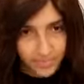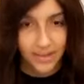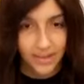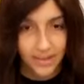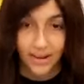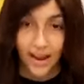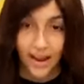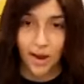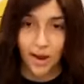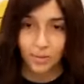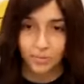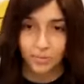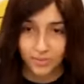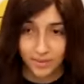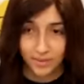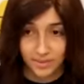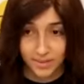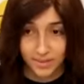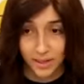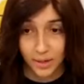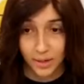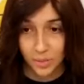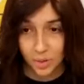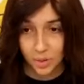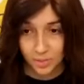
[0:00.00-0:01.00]
Now, let's
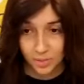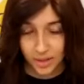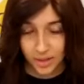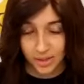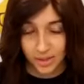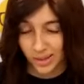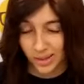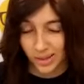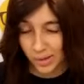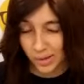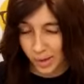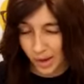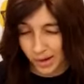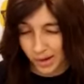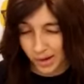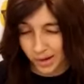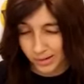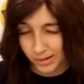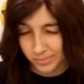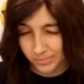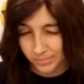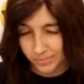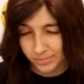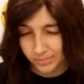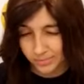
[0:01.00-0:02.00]
take a moment and think about
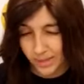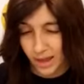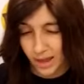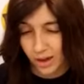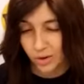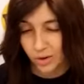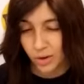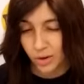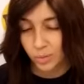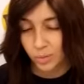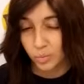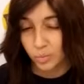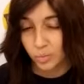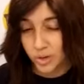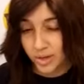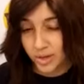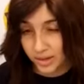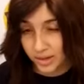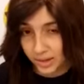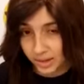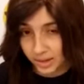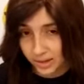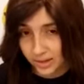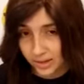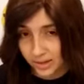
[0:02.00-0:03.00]
it. How can
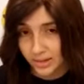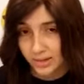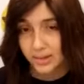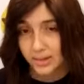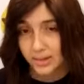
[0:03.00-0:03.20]
we